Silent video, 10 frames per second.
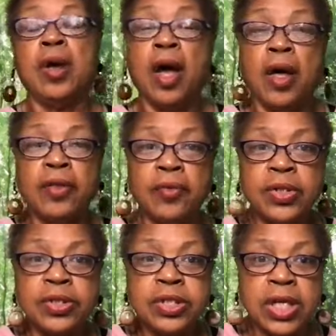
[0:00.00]
other
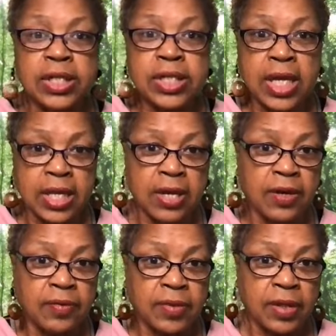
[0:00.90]
ones that take
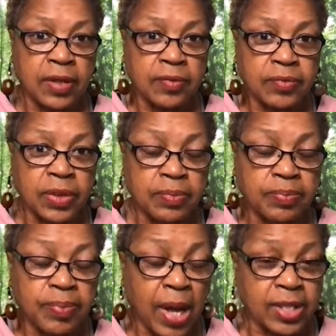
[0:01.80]
care of
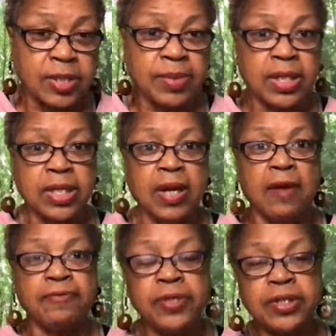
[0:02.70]
that possibly can get
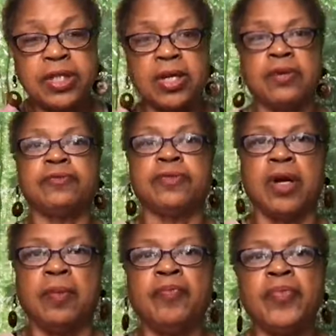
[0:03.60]
our foot care
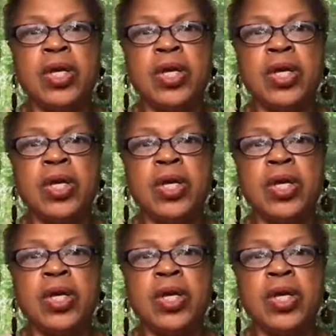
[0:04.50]
from,